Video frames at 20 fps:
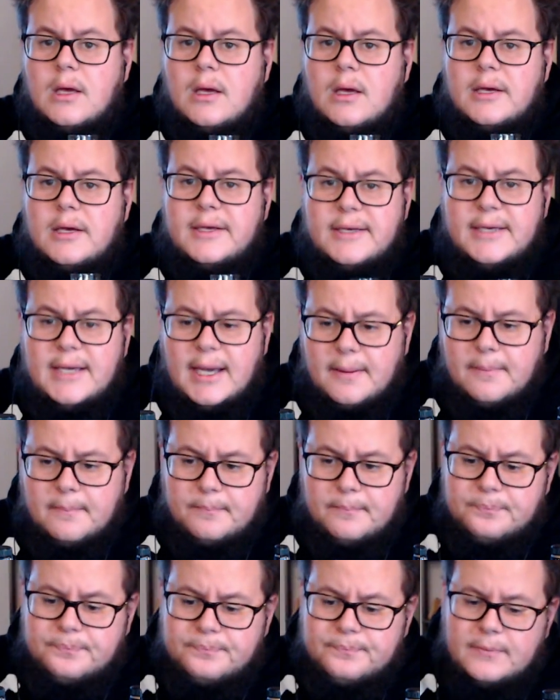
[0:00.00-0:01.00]
Yeah,
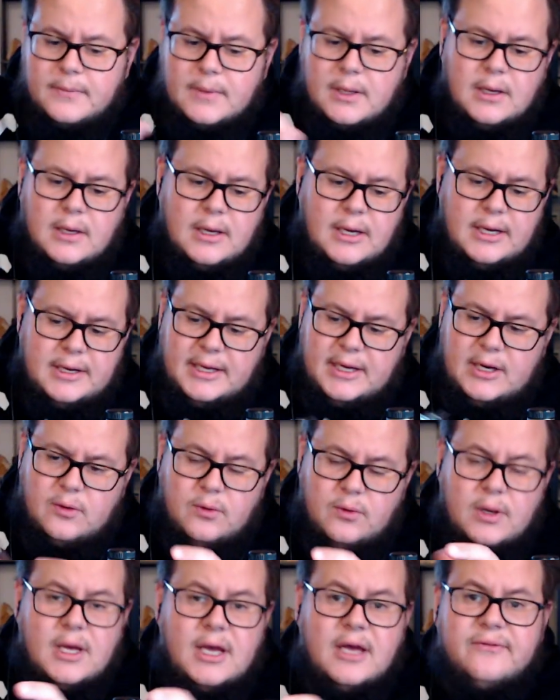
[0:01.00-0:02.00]
and here we
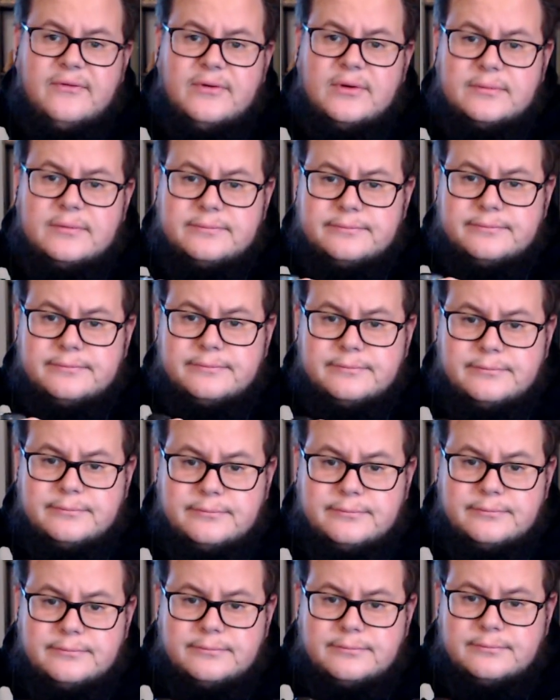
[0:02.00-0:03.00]
have
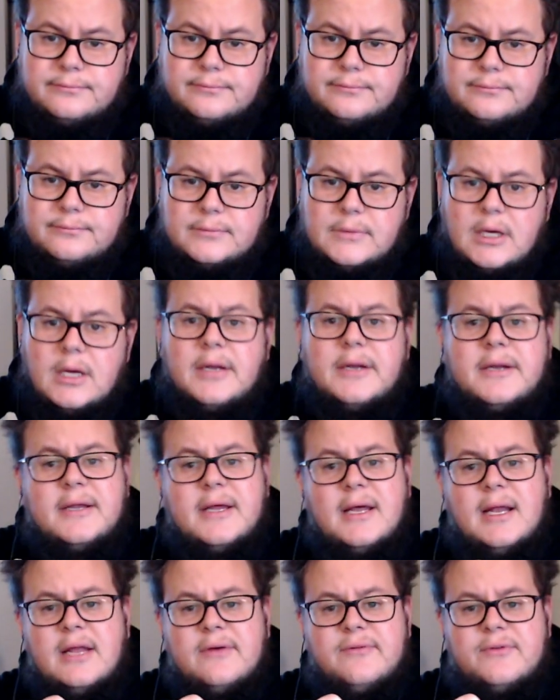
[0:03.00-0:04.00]
the
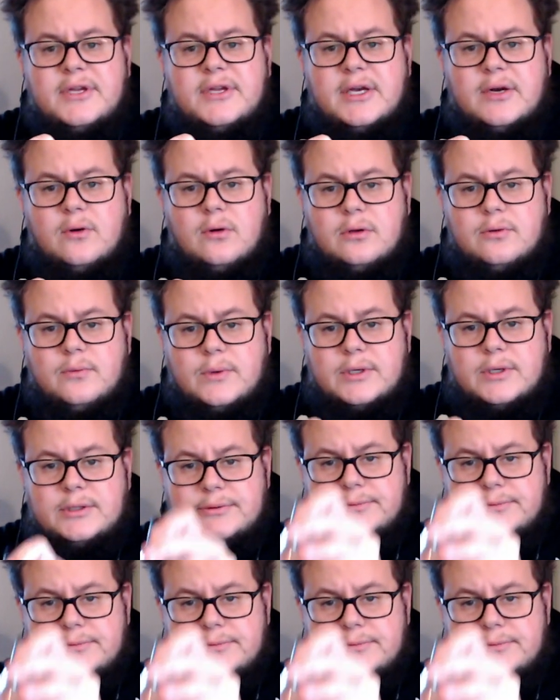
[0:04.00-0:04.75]
11-year-old one.